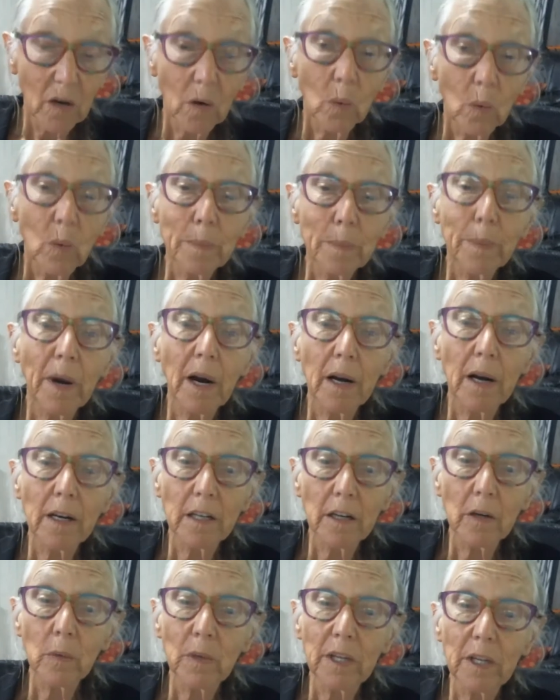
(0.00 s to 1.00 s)
We
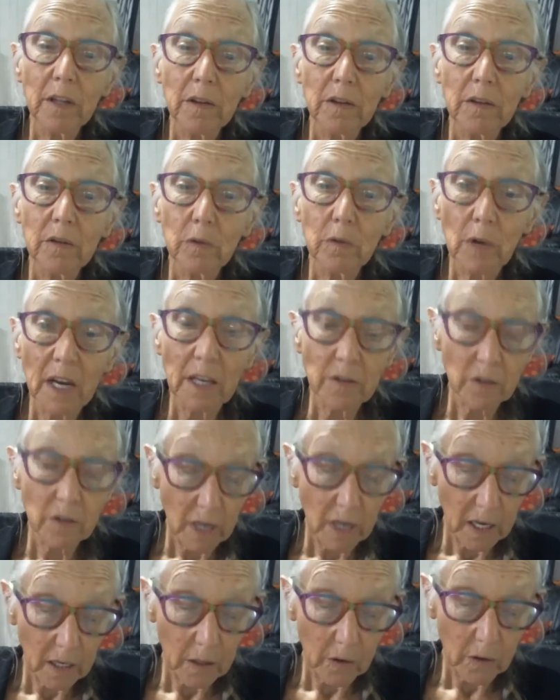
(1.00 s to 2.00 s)
partner with
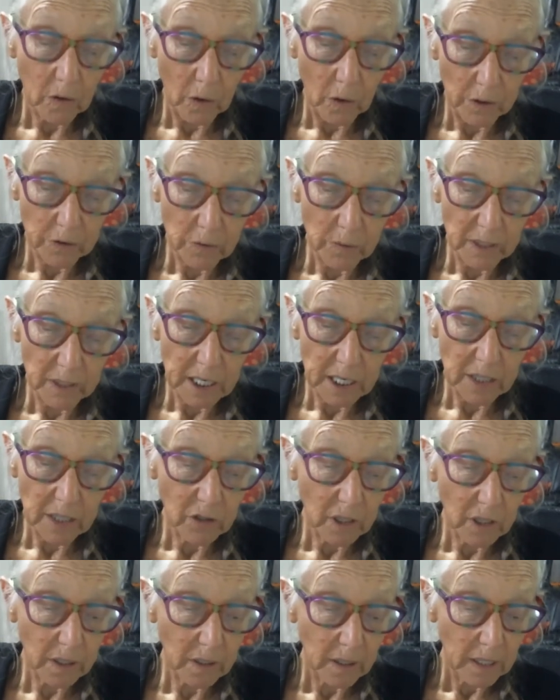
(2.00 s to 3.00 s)
TransTech
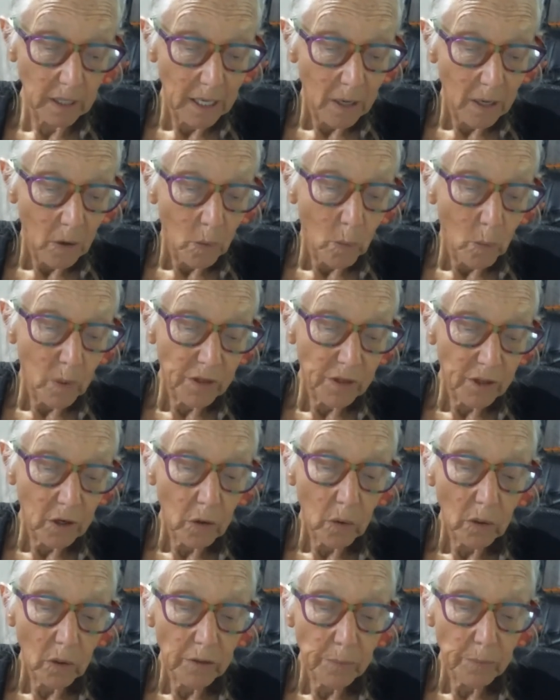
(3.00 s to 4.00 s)
Australasia with the
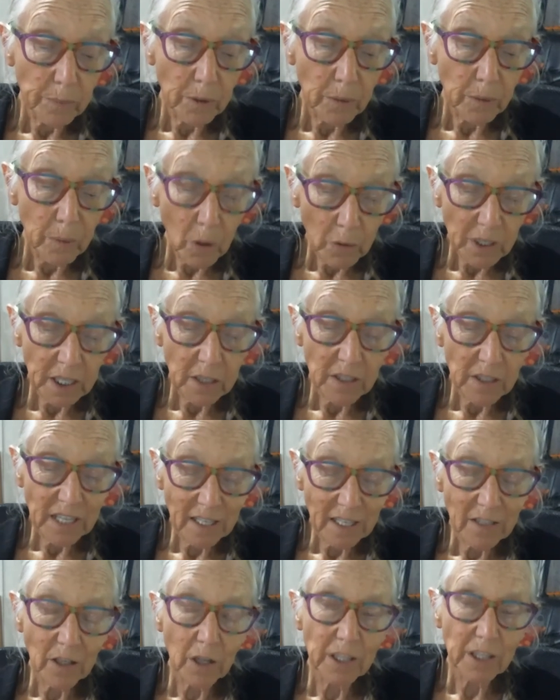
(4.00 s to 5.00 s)
goal of promoting
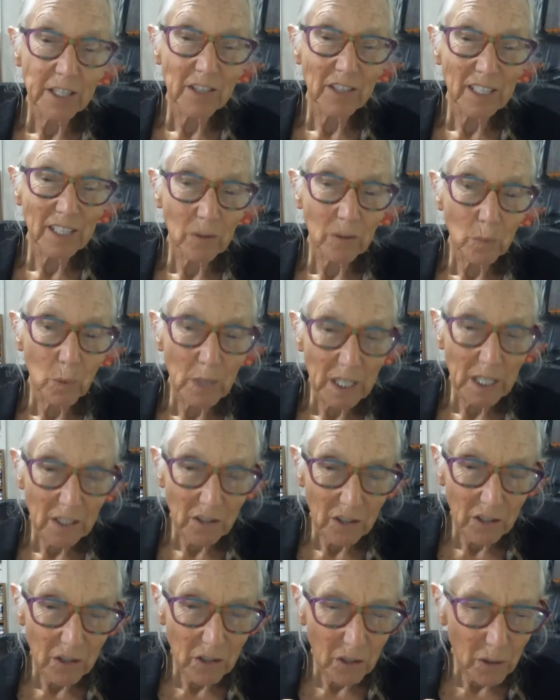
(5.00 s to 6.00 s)
technologies
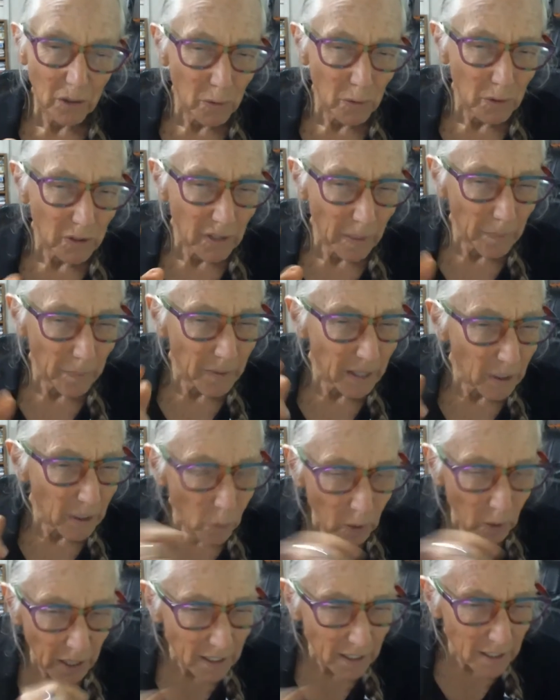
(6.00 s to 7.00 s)
which do something
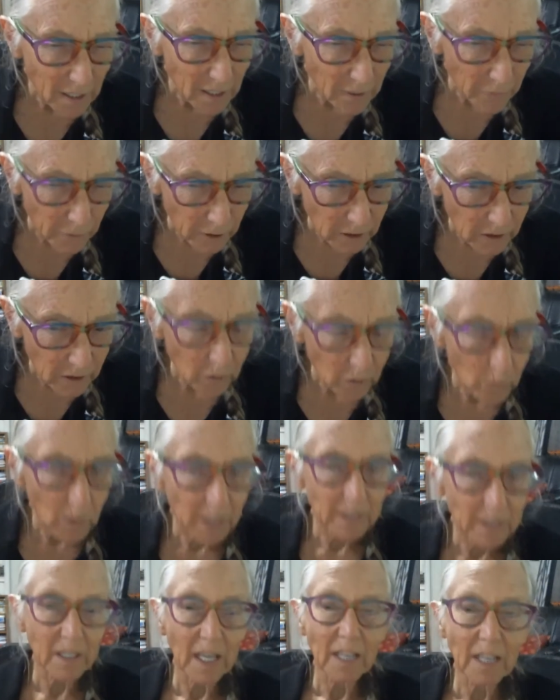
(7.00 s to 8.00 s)
quite different to
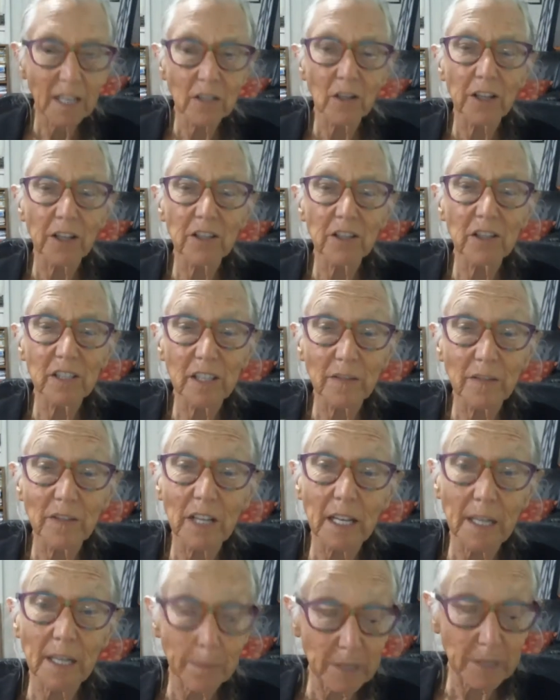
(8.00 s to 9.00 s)
what technologies have
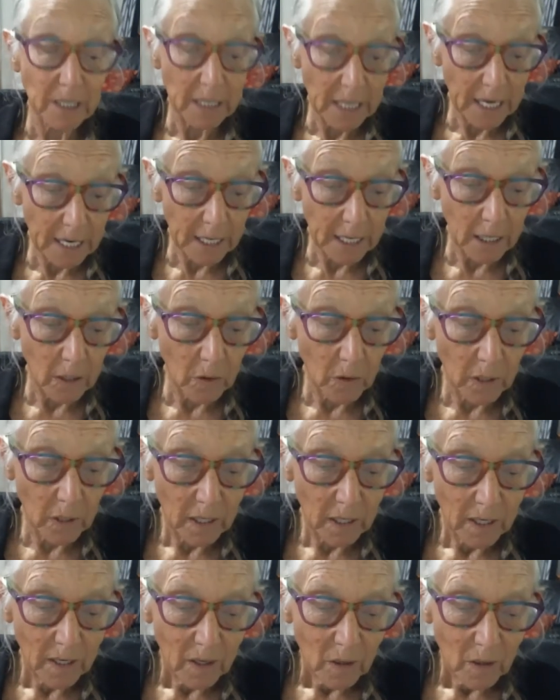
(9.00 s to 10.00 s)
done up to now,
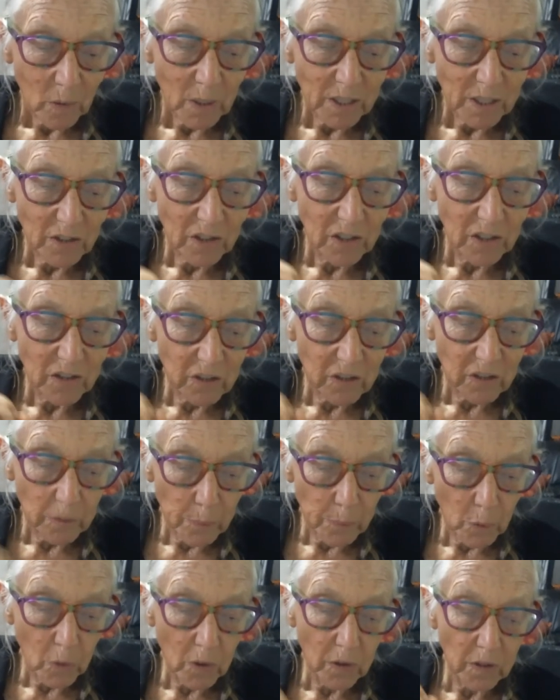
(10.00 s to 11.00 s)
which is
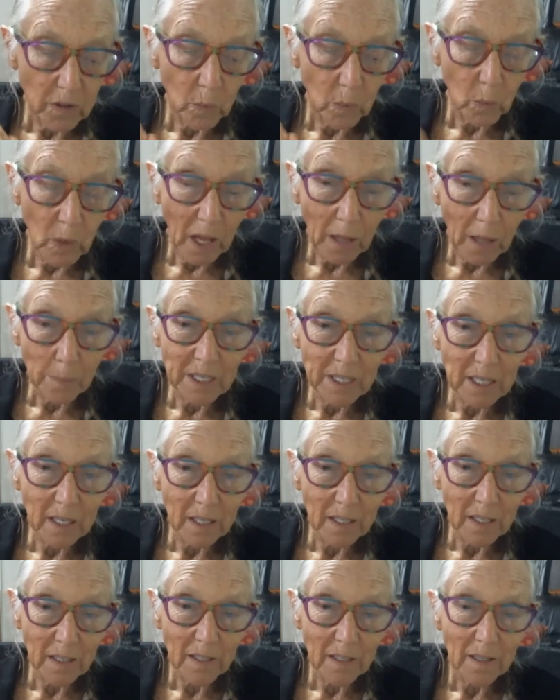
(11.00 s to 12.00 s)
support
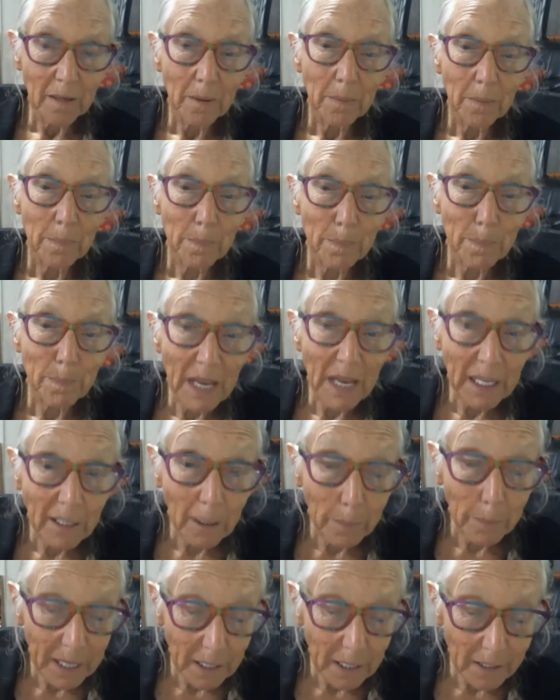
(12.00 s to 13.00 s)
well-being,
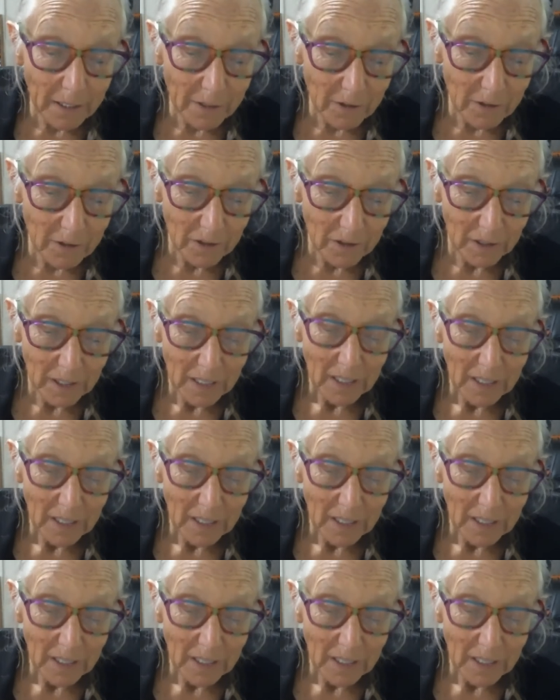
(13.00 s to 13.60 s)
mental balance,